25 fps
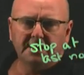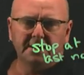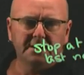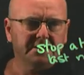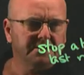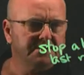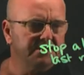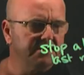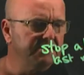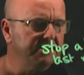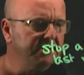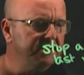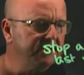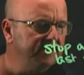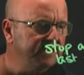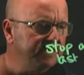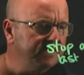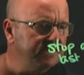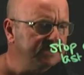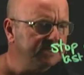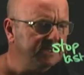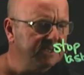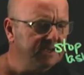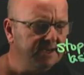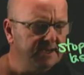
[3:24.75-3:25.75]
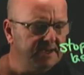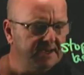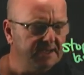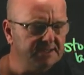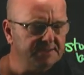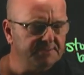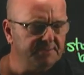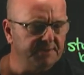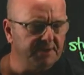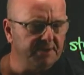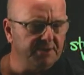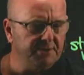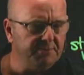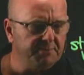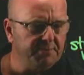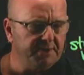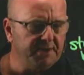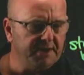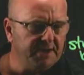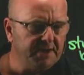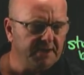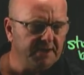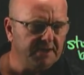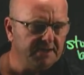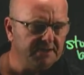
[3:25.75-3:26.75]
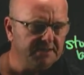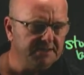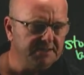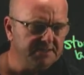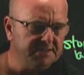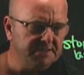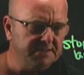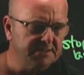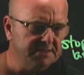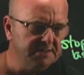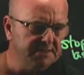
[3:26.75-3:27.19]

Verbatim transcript: So in this case, we go past